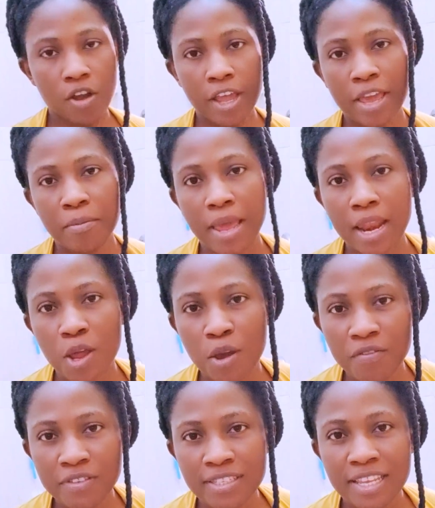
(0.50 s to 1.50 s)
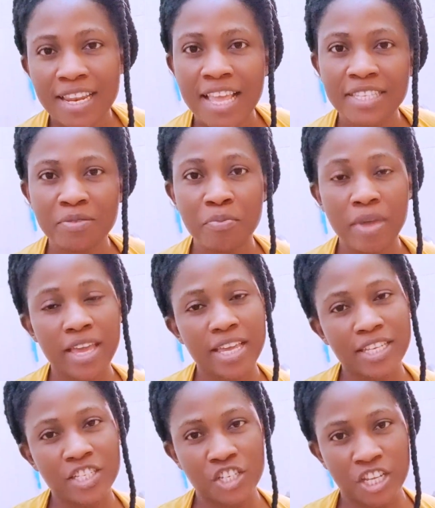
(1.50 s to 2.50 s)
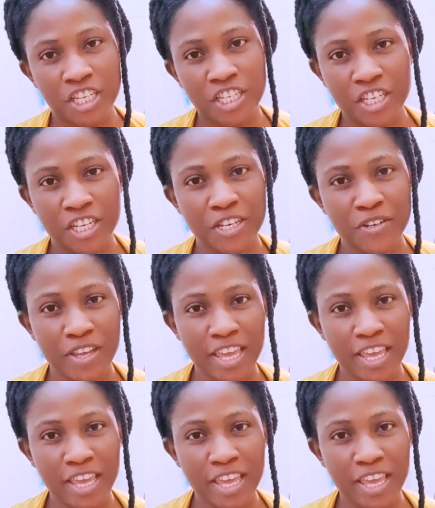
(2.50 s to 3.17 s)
Okay, my loves, let's make chin chin.